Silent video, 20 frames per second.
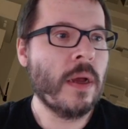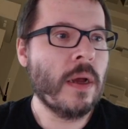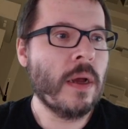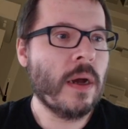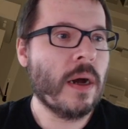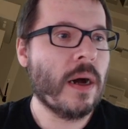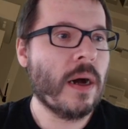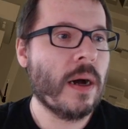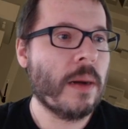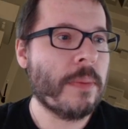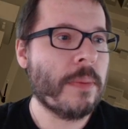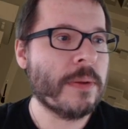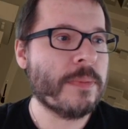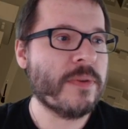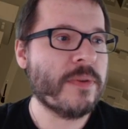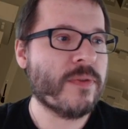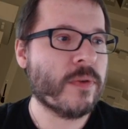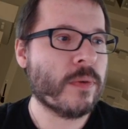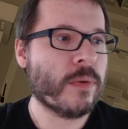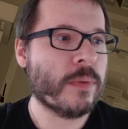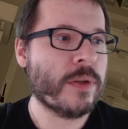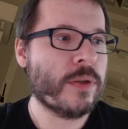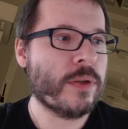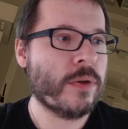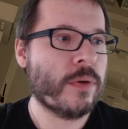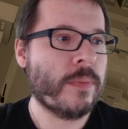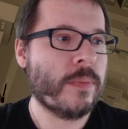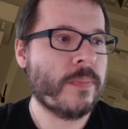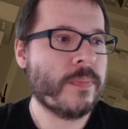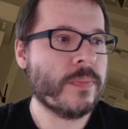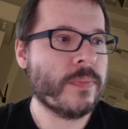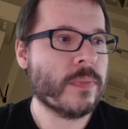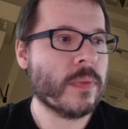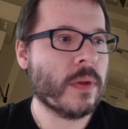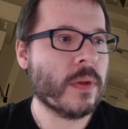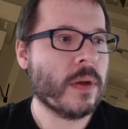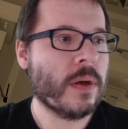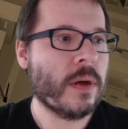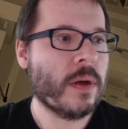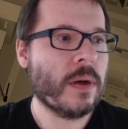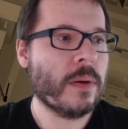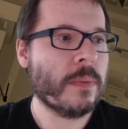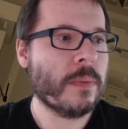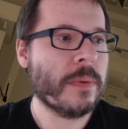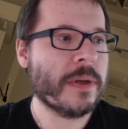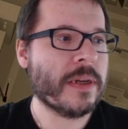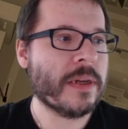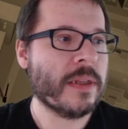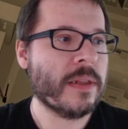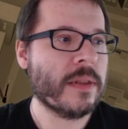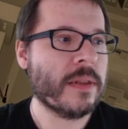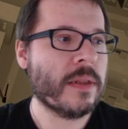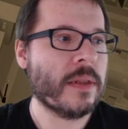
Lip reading: But before we do, we can